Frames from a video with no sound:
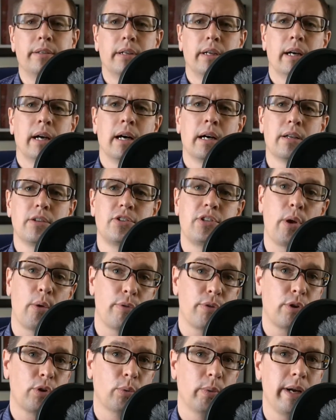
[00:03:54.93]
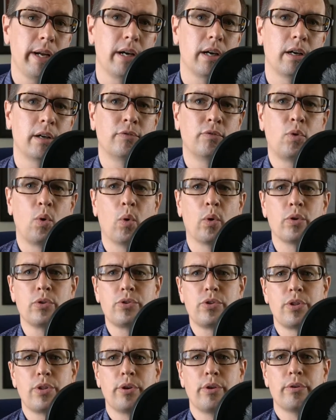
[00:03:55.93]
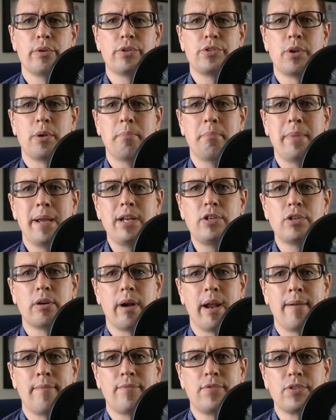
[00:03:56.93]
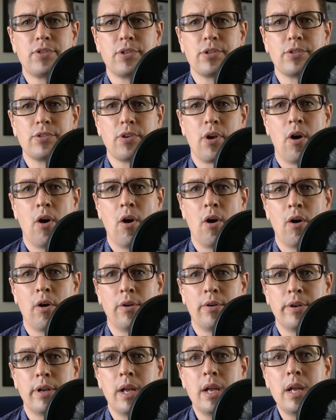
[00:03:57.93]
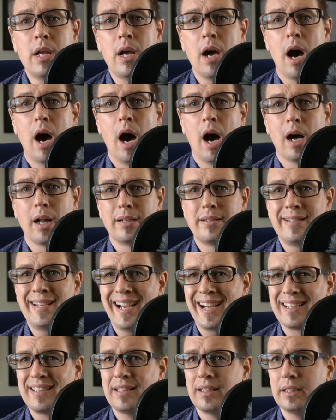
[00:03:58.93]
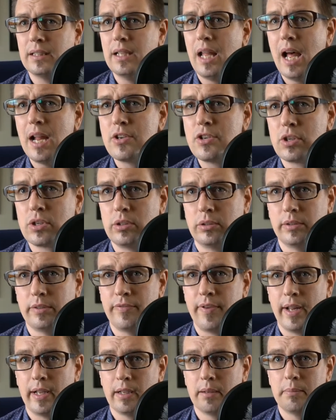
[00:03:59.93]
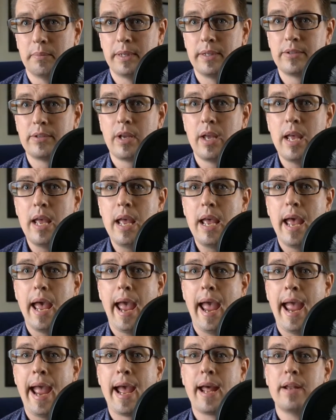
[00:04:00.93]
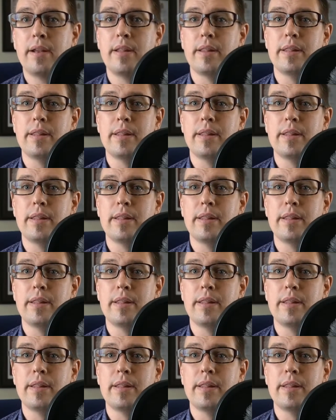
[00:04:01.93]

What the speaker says: South Korea, of course, there is a major emphasis on technological development and the